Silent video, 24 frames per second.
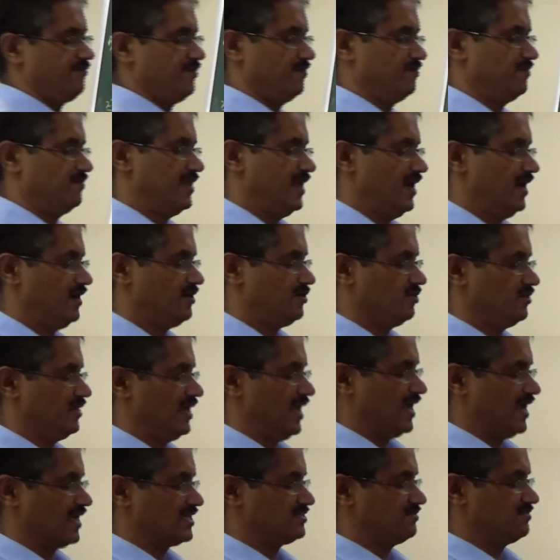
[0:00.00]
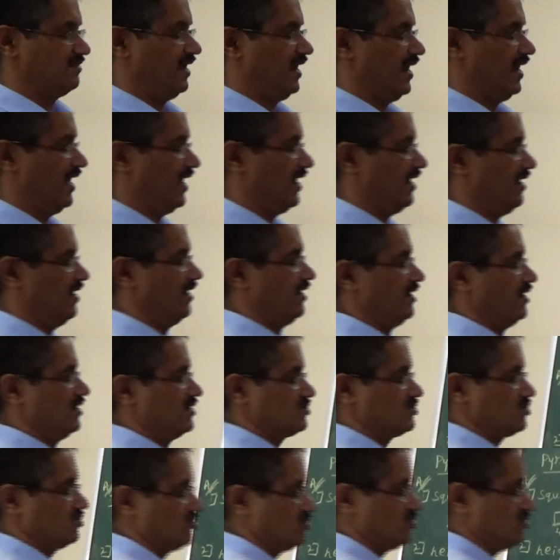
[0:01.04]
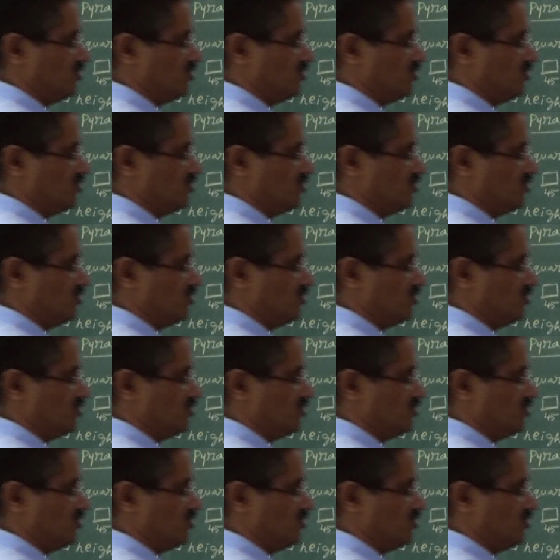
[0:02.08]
from there to the XY line. So